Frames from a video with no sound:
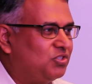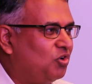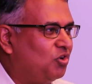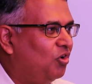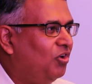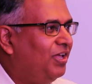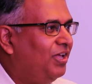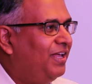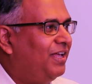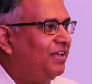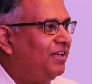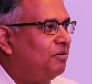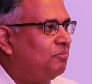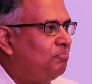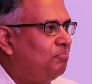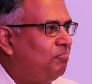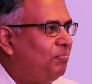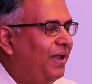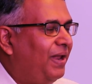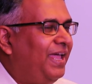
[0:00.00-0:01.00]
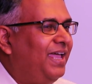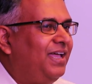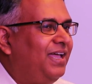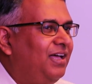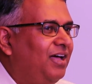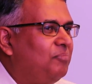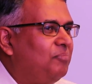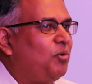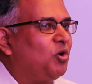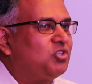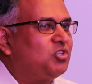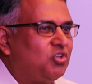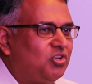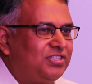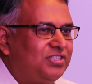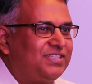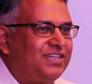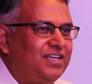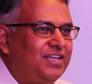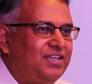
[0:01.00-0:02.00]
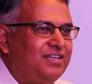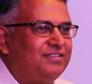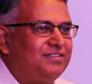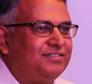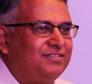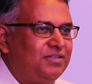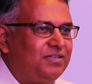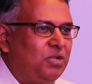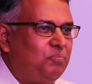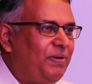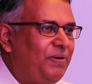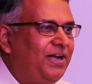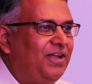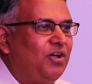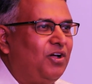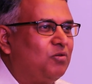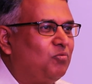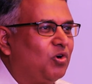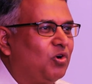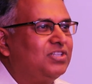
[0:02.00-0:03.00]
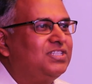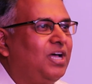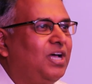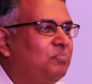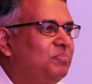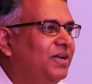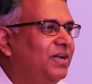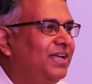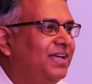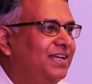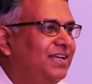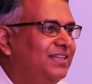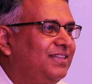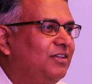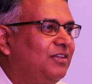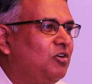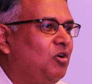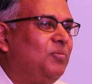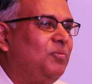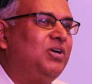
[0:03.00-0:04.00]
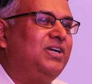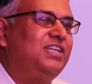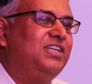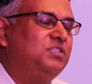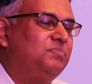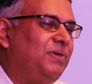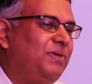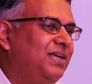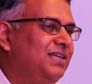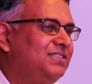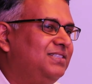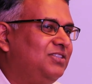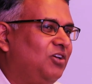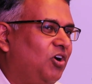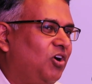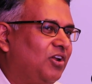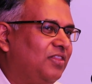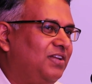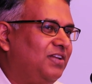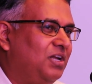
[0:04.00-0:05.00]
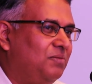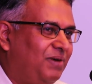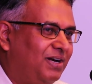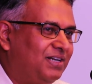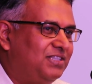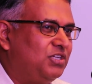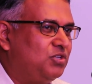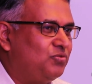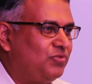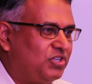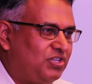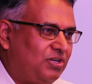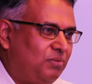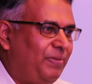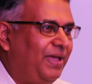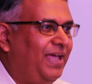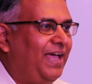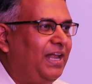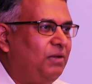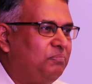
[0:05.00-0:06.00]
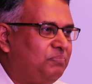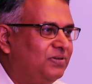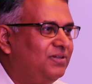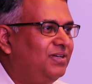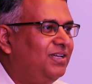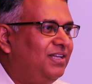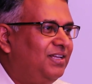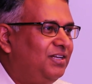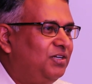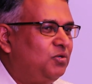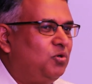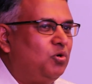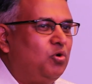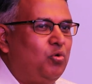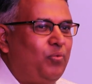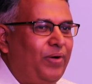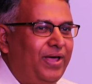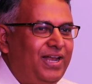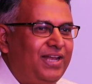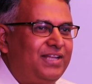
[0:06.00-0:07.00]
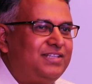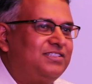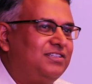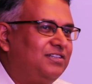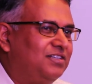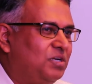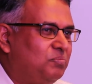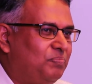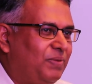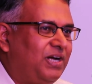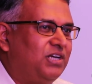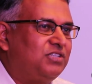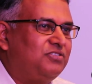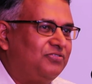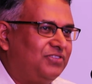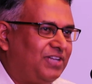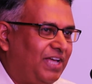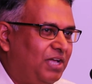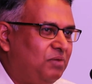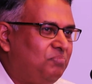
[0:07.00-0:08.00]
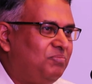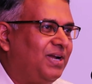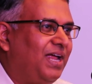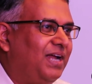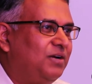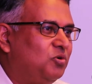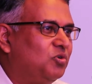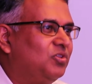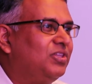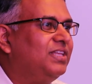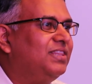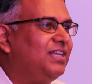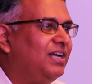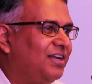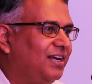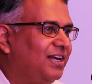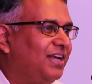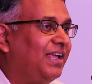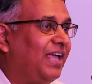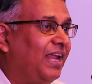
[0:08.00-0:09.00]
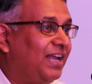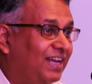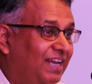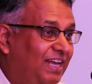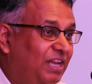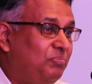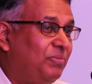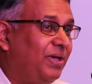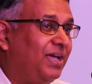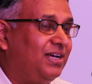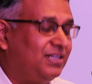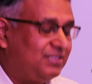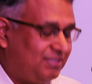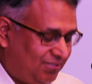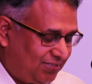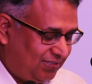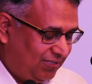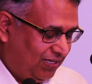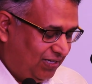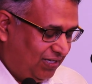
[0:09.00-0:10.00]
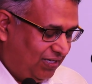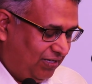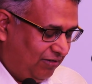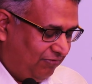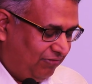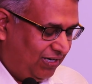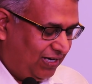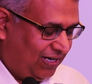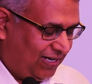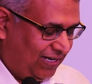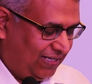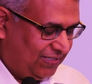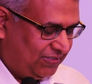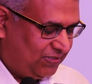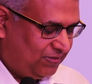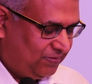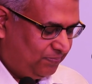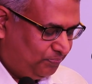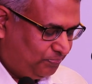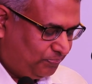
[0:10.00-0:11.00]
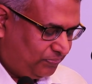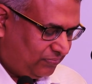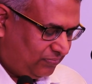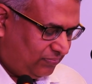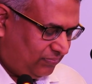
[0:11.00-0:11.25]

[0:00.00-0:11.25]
So playing opportunistic depending on what is happening in the commodity space or in the demand situation may help to do well in certain periods of time, but I don't think that can really make us world class,